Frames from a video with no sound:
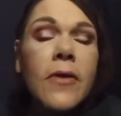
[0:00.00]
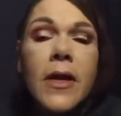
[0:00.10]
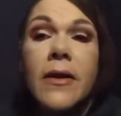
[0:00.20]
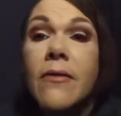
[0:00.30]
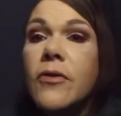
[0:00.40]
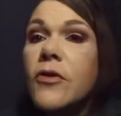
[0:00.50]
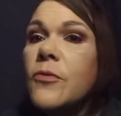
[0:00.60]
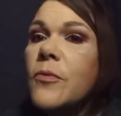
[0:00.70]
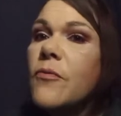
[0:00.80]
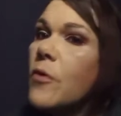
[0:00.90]
that I never
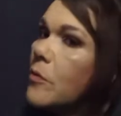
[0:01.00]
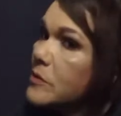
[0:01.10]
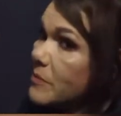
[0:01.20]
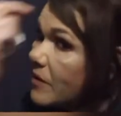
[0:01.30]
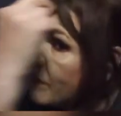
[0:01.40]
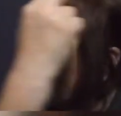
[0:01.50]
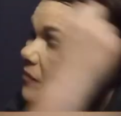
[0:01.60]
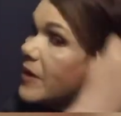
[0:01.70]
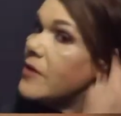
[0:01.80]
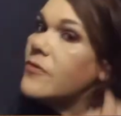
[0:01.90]
used before was my
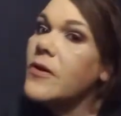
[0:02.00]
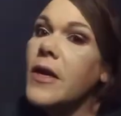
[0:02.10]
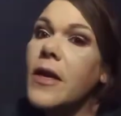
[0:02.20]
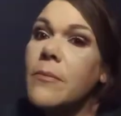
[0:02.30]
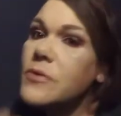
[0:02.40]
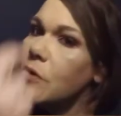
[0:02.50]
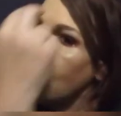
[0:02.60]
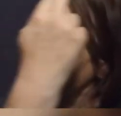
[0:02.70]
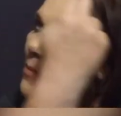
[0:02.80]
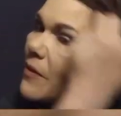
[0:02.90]
foundation, and I'm
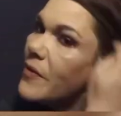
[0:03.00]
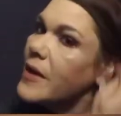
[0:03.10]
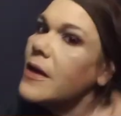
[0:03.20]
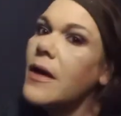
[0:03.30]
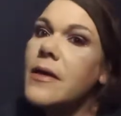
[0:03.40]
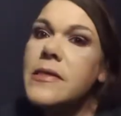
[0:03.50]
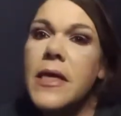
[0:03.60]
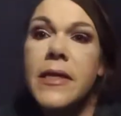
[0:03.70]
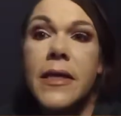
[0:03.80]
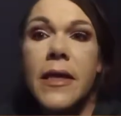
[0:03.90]
sorry about that, guys.
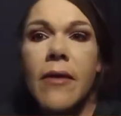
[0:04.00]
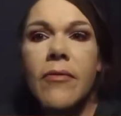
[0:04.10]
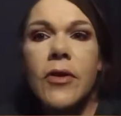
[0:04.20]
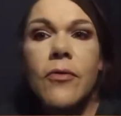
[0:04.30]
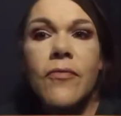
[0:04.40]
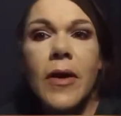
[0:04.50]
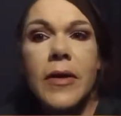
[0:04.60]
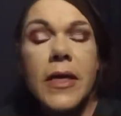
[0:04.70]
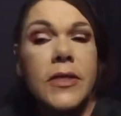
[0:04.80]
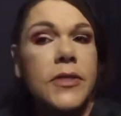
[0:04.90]
I did have a new
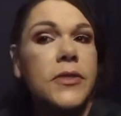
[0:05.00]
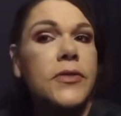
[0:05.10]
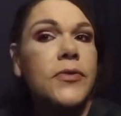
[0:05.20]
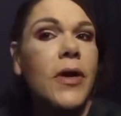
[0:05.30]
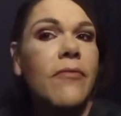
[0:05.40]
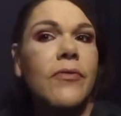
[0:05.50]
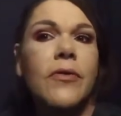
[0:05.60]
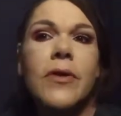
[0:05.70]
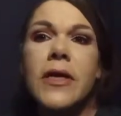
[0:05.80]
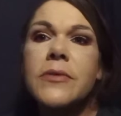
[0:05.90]
foundation to try for
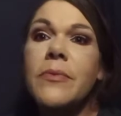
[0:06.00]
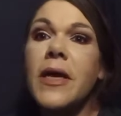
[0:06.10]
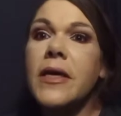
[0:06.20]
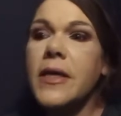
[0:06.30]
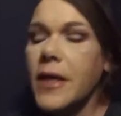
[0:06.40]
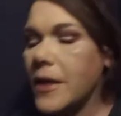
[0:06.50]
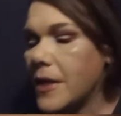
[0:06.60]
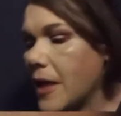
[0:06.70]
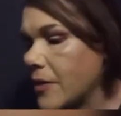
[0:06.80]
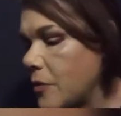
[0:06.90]
you guys, but I
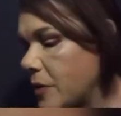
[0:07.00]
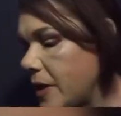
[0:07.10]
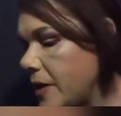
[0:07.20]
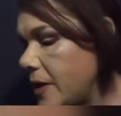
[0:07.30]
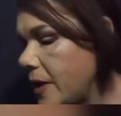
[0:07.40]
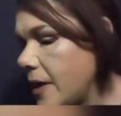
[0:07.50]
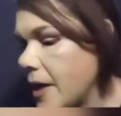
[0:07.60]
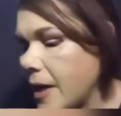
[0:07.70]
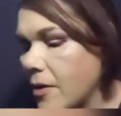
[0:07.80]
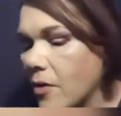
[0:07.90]
cannot locate it, and
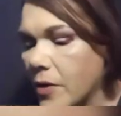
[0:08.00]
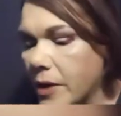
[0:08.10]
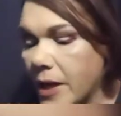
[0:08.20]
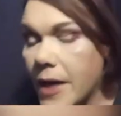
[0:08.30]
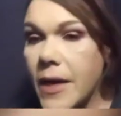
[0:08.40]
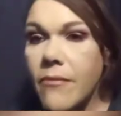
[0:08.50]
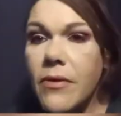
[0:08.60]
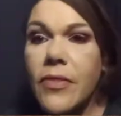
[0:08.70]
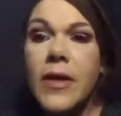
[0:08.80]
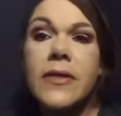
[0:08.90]
I had already had
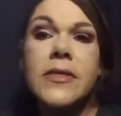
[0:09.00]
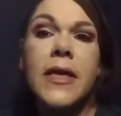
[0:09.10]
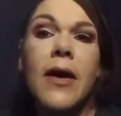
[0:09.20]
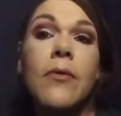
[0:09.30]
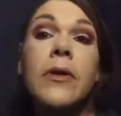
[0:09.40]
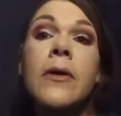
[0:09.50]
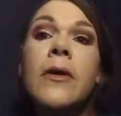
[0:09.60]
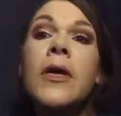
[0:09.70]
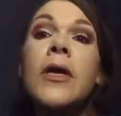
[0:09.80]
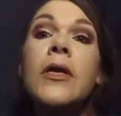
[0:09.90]
everything set out
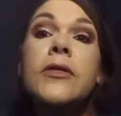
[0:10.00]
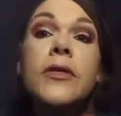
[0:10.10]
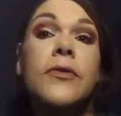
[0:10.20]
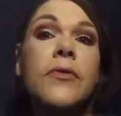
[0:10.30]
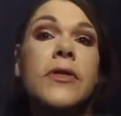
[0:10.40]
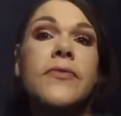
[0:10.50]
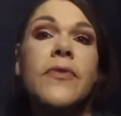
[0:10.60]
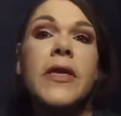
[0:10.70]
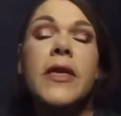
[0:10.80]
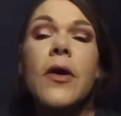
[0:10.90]
to do this
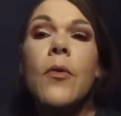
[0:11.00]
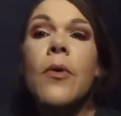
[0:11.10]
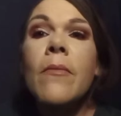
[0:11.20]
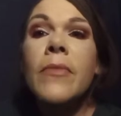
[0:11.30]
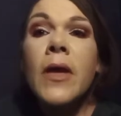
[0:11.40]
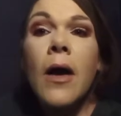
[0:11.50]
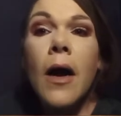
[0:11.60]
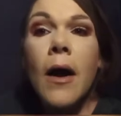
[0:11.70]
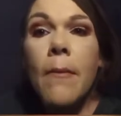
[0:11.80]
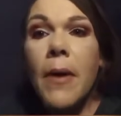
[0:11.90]
video.
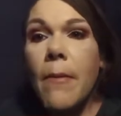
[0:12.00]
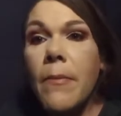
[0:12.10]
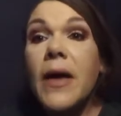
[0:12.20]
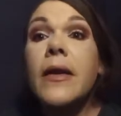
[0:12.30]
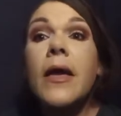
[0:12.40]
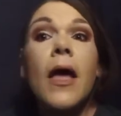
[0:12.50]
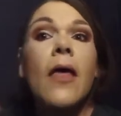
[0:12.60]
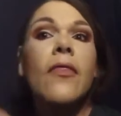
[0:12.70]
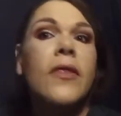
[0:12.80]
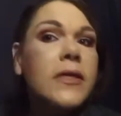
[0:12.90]
But
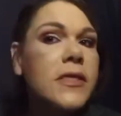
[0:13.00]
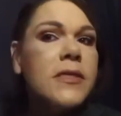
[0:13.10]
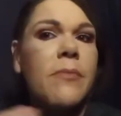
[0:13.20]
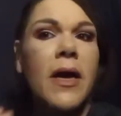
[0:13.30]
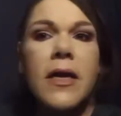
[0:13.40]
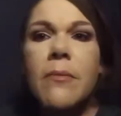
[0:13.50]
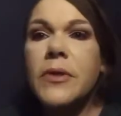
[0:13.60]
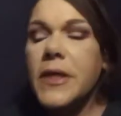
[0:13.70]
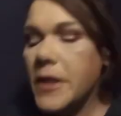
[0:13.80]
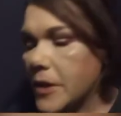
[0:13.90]
this is my
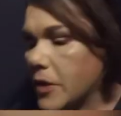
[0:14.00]
completed